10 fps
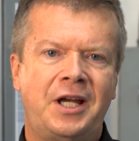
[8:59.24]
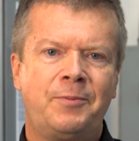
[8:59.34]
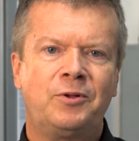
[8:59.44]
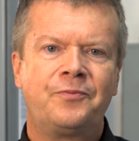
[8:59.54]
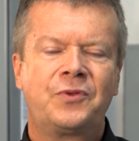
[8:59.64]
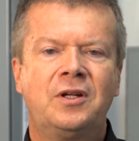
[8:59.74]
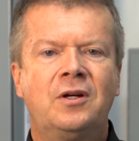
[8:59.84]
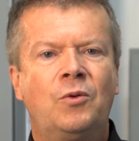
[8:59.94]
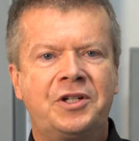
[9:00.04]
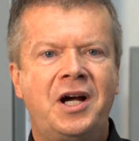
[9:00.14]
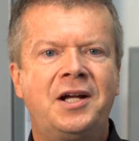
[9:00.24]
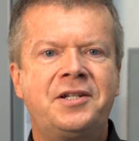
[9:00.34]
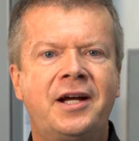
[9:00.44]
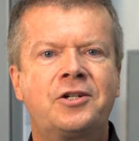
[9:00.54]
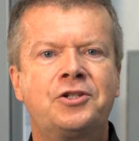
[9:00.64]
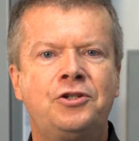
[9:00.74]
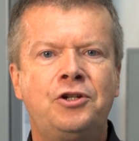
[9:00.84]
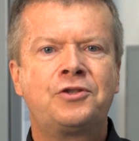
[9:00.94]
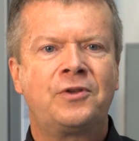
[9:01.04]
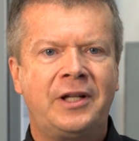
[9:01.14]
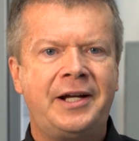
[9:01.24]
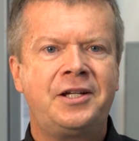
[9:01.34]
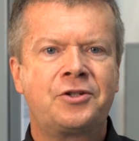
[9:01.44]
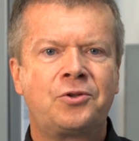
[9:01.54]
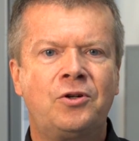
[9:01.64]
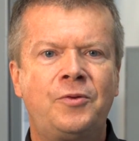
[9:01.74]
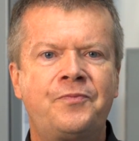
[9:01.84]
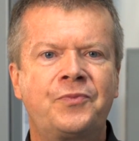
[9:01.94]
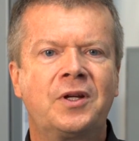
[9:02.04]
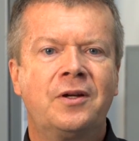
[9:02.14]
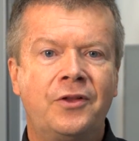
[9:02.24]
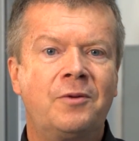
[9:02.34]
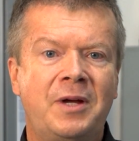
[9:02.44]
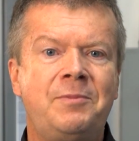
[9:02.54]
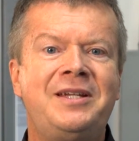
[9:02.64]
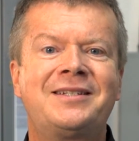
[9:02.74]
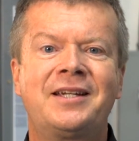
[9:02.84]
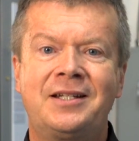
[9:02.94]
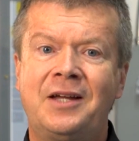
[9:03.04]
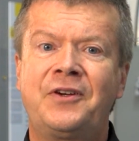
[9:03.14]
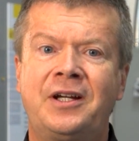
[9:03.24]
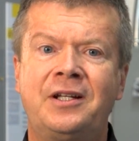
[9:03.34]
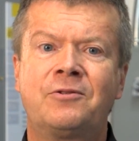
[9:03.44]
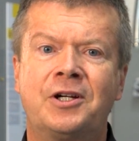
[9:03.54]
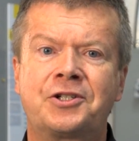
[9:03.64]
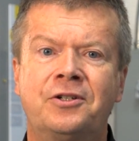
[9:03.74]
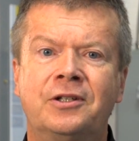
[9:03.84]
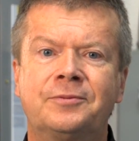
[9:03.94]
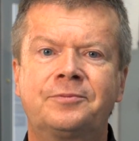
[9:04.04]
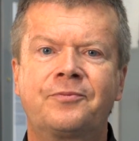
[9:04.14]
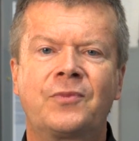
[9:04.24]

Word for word: example, when contactors are used for lighting control, there may be significant inrush current.